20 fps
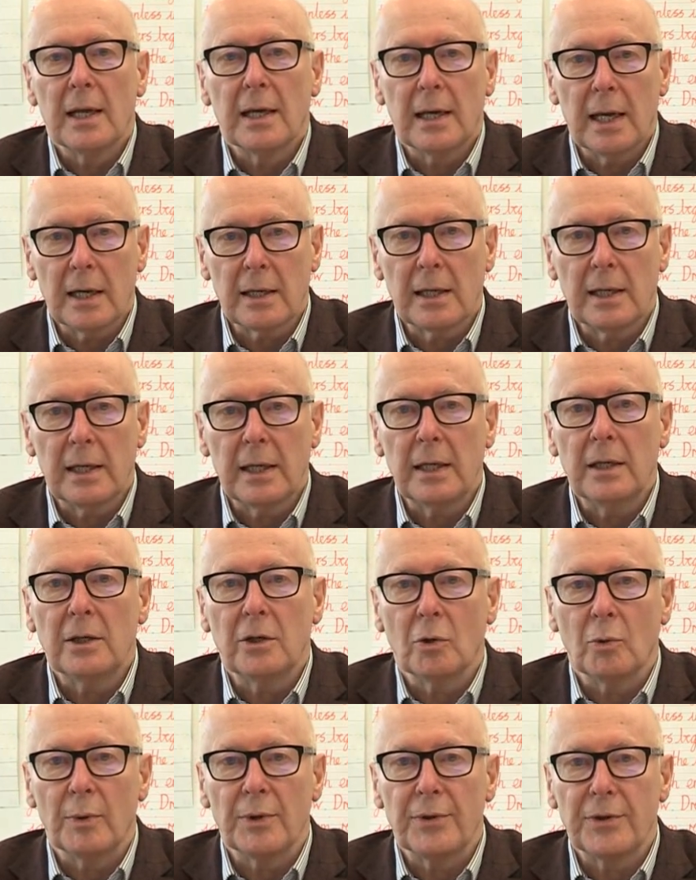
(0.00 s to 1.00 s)
Luckily,
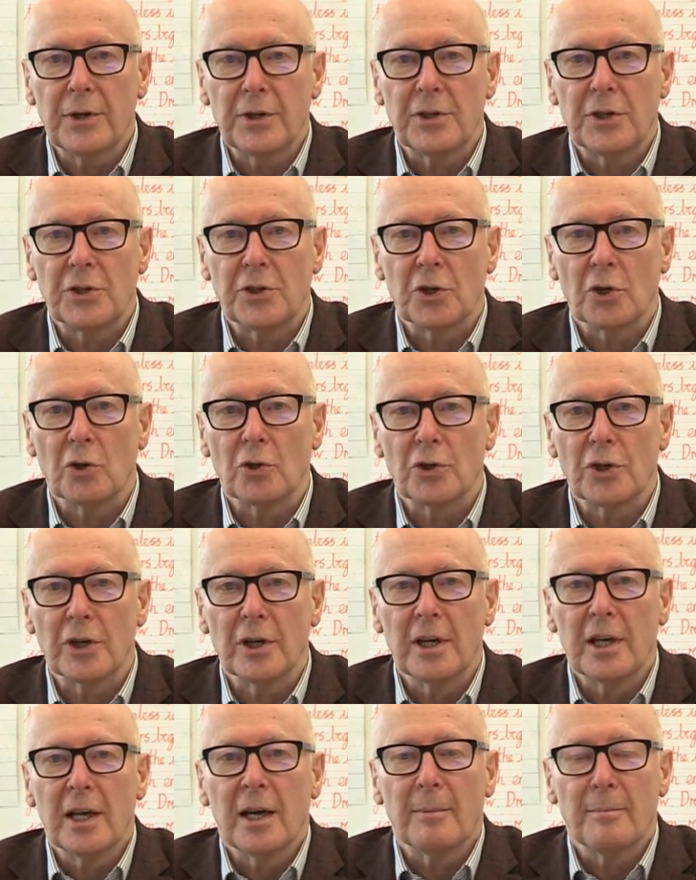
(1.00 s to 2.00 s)
you're with 30
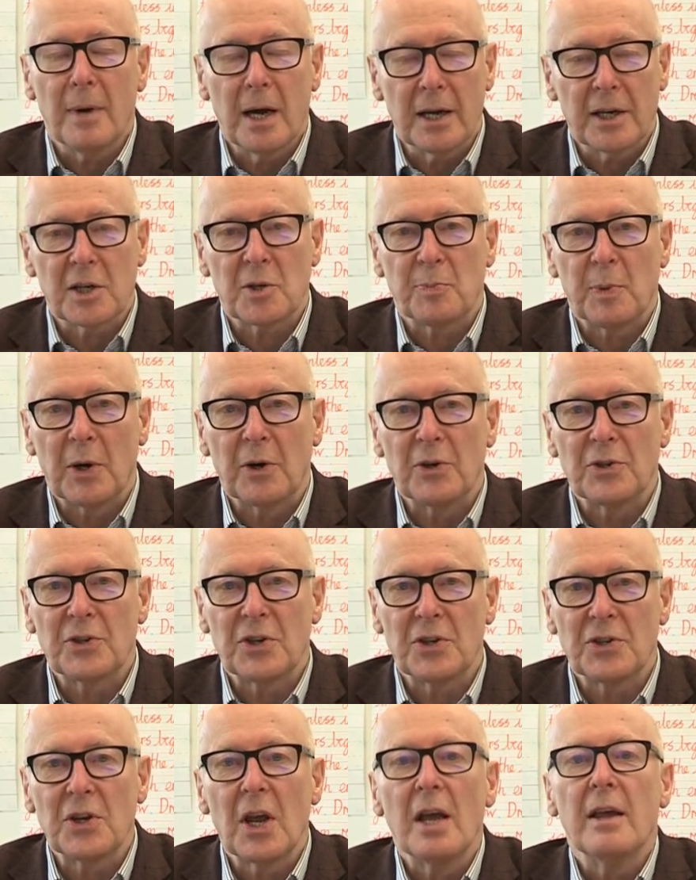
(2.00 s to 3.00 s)
children. My experience
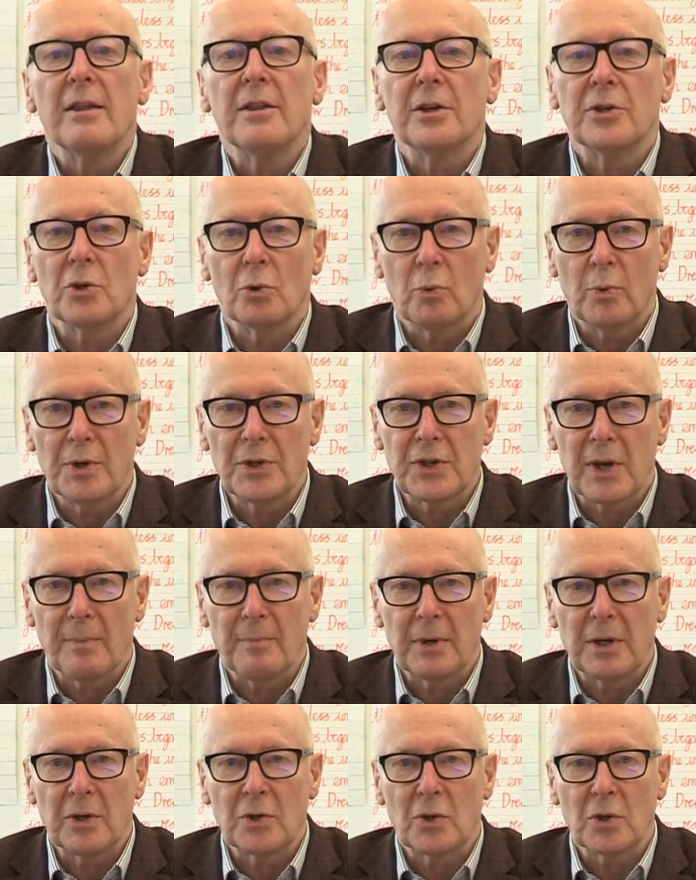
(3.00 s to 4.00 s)
is there's always
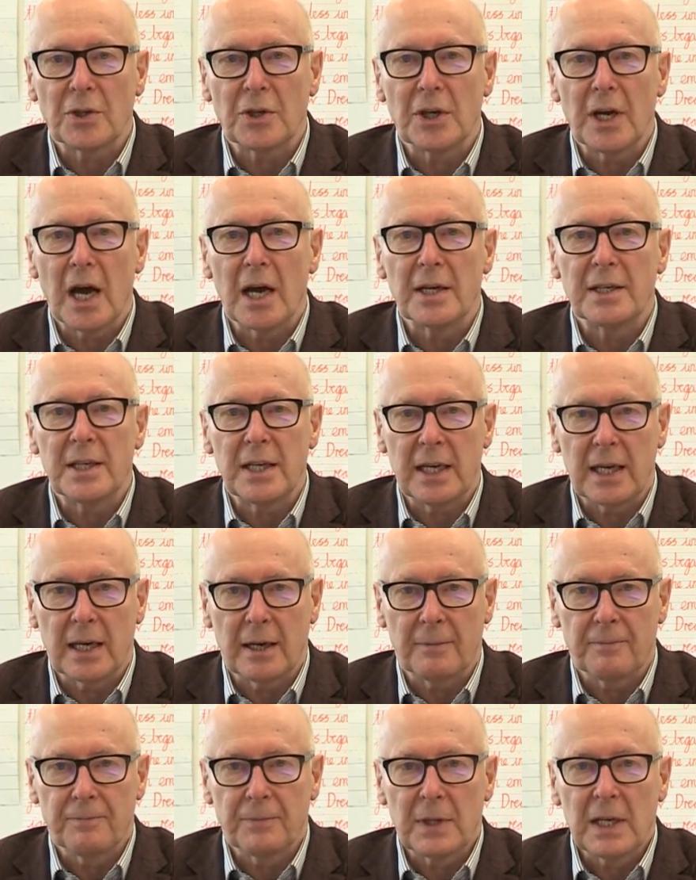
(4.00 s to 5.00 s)
somebody who's got an idea.